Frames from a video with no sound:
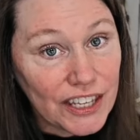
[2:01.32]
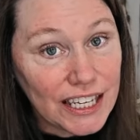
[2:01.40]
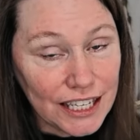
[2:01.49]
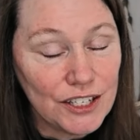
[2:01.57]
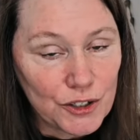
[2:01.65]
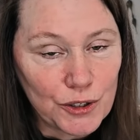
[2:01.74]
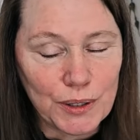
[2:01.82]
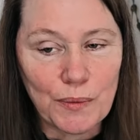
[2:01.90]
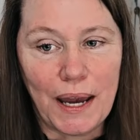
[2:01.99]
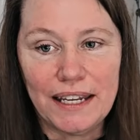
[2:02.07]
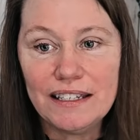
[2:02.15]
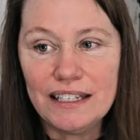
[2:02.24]
the
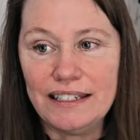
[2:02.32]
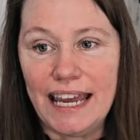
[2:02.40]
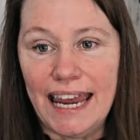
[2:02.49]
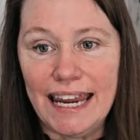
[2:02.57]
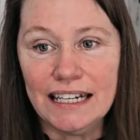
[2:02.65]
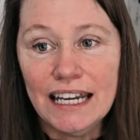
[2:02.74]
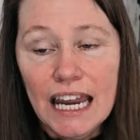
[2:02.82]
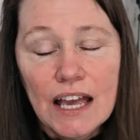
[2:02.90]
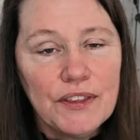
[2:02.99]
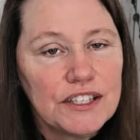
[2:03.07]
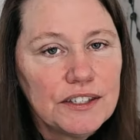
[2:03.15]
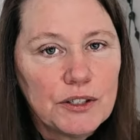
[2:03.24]
entryway today, and
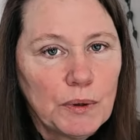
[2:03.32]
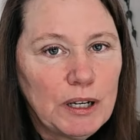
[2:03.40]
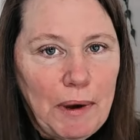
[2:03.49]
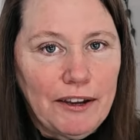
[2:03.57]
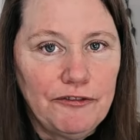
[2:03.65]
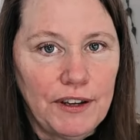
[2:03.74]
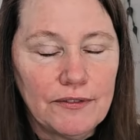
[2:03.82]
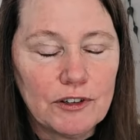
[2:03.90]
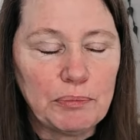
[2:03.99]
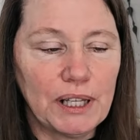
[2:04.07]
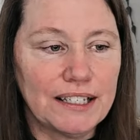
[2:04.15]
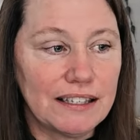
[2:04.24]
this is one of my
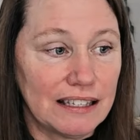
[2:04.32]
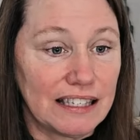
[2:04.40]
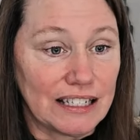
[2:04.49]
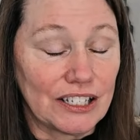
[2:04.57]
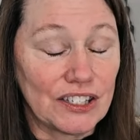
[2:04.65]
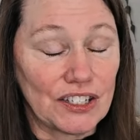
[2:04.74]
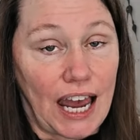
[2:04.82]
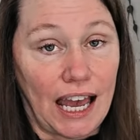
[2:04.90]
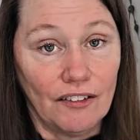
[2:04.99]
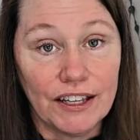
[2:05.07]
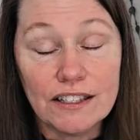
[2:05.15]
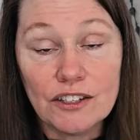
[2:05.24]
favorite places to
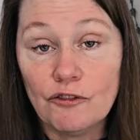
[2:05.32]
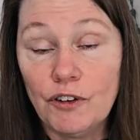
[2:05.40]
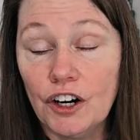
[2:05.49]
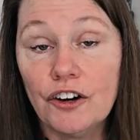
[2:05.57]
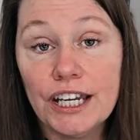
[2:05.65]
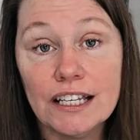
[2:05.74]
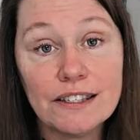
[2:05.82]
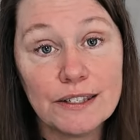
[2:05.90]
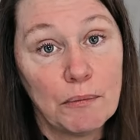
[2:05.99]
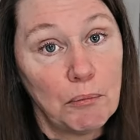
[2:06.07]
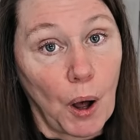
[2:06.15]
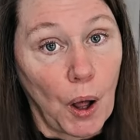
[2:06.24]
style. It's a very
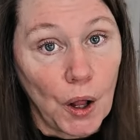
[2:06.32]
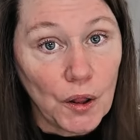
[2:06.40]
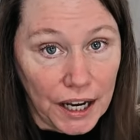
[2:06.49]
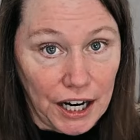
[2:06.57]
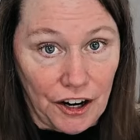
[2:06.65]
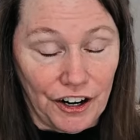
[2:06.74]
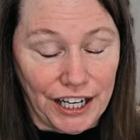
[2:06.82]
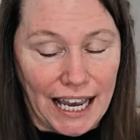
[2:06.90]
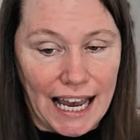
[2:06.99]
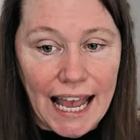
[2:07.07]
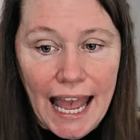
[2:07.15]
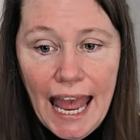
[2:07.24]
small
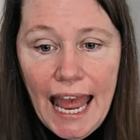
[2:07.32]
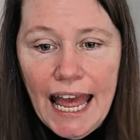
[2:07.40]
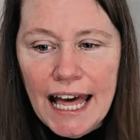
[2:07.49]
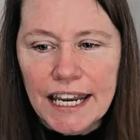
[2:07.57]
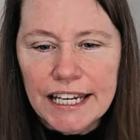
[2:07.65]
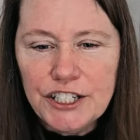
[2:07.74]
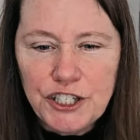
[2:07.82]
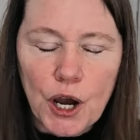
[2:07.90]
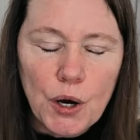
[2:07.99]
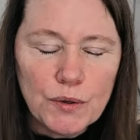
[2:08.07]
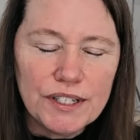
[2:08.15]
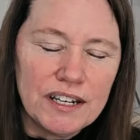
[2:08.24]
area, and I
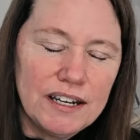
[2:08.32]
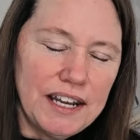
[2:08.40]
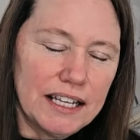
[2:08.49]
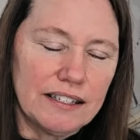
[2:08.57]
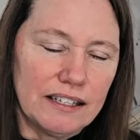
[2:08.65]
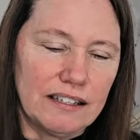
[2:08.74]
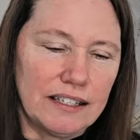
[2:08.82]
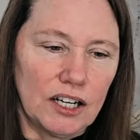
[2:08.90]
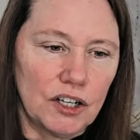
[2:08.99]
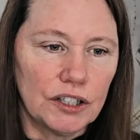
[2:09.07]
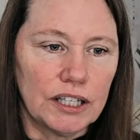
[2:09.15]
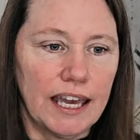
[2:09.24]
don't
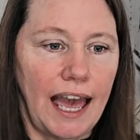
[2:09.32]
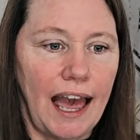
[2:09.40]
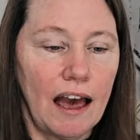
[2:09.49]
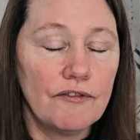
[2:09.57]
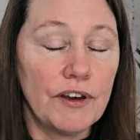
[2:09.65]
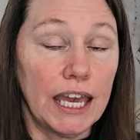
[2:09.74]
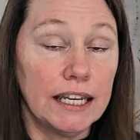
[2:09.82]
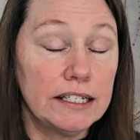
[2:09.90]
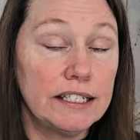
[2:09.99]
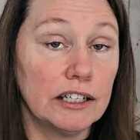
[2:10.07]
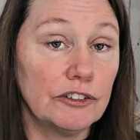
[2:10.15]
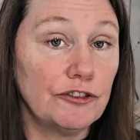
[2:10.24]
necessarily have a
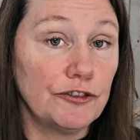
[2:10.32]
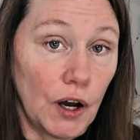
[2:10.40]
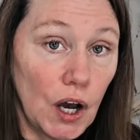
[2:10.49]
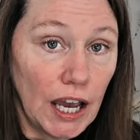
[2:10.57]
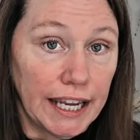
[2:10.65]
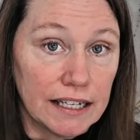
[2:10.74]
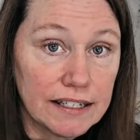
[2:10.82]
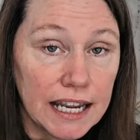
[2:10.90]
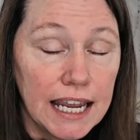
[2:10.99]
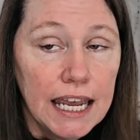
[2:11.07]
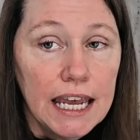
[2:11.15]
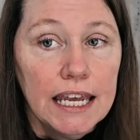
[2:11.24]
defined
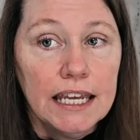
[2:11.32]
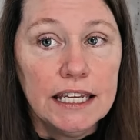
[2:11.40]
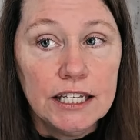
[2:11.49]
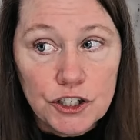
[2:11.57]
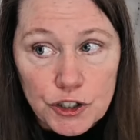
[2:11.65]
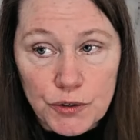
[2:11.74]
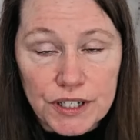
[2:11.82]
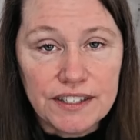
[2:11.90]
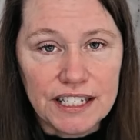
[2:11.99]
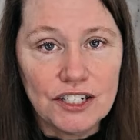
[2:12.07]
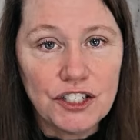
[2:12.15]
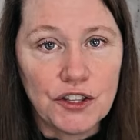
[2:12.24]
entrance
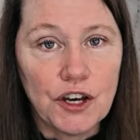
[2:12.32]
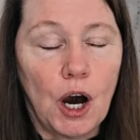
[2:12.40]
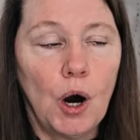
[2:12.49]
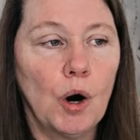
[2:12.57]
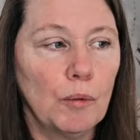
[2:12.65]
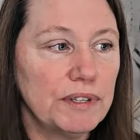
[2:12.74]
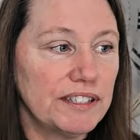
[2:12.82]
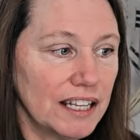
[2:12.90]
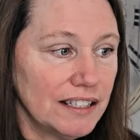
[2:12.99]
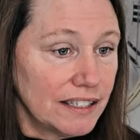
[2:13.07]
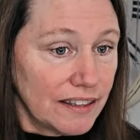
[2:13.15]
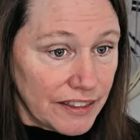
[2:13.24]
into the home
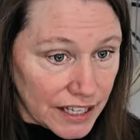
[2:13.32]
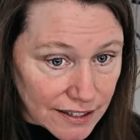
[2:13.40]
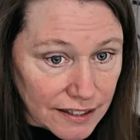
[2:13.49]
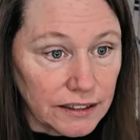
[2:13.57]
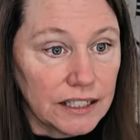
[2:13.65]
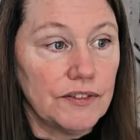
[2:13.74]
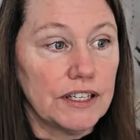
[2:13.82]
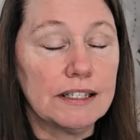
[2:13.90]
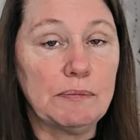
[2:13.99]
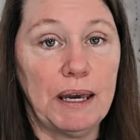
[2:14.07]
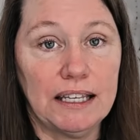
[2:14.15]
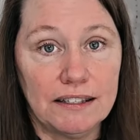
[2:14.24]
since this living
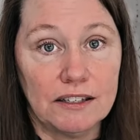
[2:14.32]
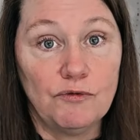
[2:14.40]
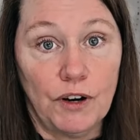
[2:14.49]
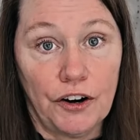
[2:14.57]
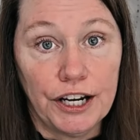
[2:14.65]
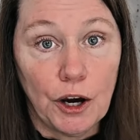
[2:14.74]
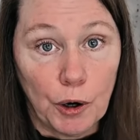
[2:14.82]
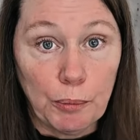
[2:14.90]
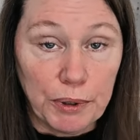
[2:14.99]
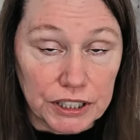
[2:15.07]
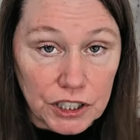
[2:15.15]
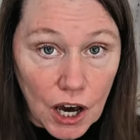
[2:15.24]
space is very
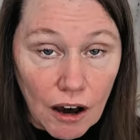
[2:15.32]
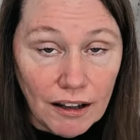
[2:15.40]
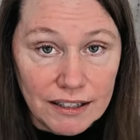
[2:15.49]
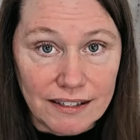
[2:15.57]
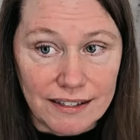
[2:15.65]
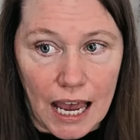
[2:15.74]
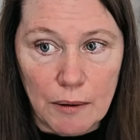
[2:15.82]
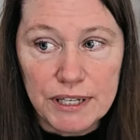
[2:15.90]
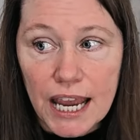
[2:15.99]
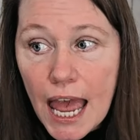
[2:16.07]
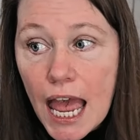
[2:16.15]
open concept.